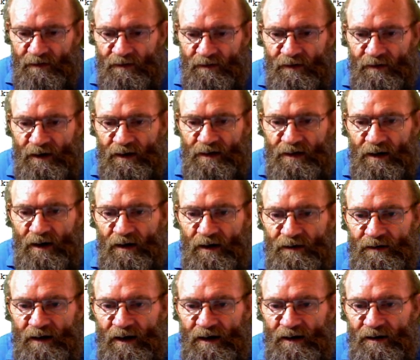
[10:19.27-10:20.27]
Okay,
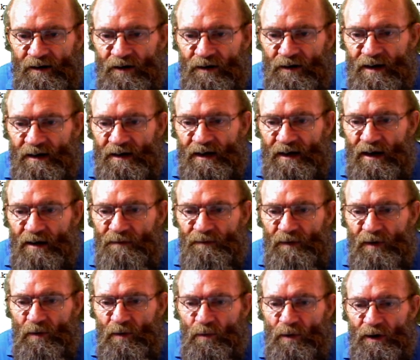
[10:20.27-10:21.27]
now take note that
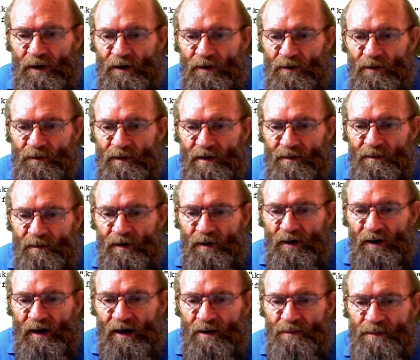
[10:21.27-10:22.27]
every one of them
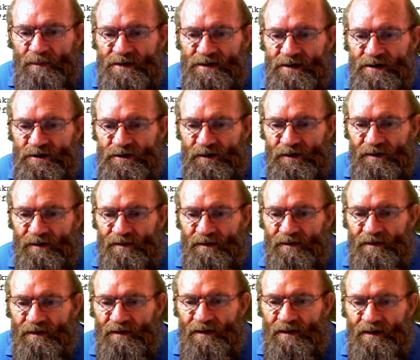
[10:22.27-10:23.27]
got a position.
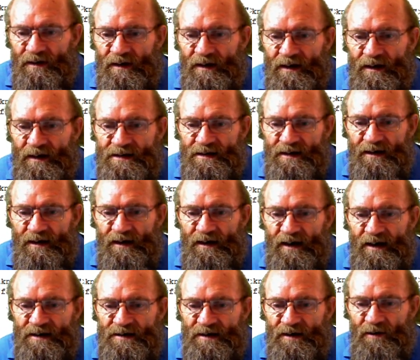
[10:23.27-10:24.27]
It's a
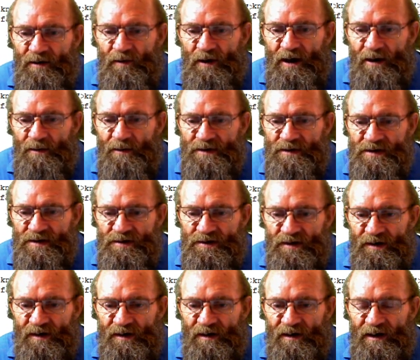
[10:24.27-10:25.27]
X and a Y
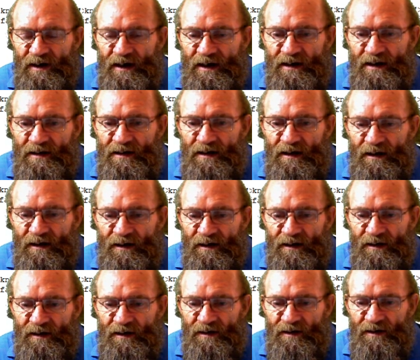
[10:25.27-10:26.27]
position in
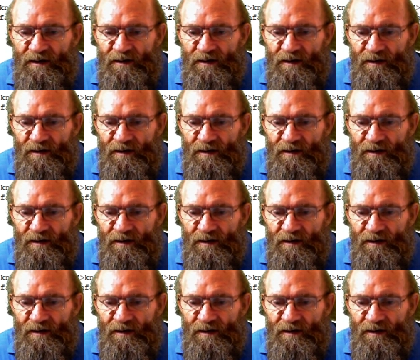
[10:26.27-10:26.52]
the